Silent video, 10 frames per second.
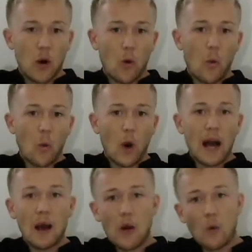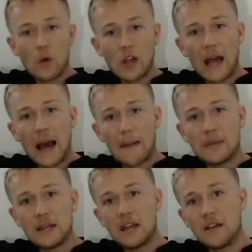what will
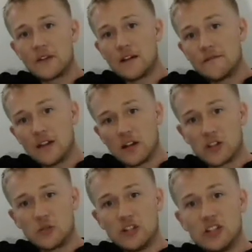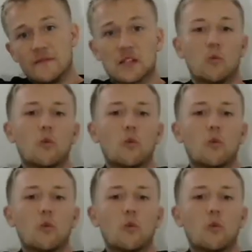happen if I fail to achieve this.